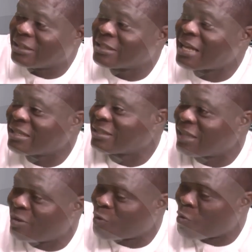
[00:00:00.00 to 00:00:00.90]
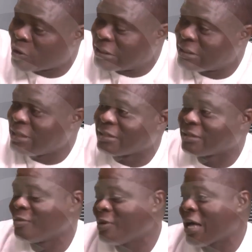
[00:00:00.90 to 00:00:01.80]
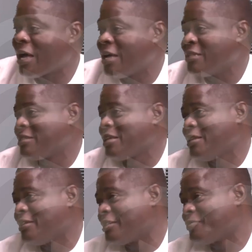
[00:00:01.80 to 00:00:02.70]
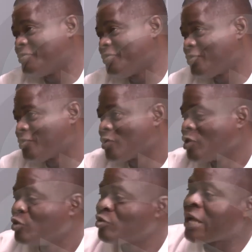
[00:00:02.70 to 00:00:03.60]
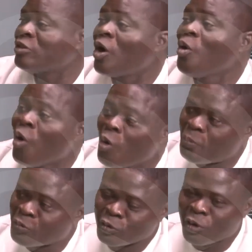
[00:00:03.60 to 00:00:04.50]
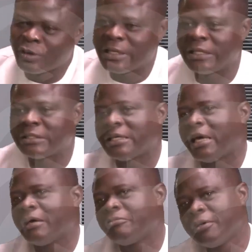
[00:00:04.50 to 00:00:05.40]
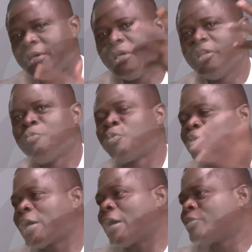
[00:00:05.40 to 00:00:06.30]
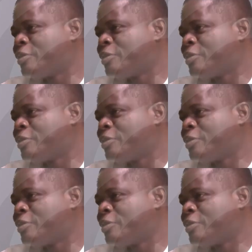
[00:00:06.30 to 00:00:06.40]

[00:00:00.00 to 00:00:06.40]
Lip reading: it, can't sell for what it is. How it's selling. So I just hope, they say the Port Harcourt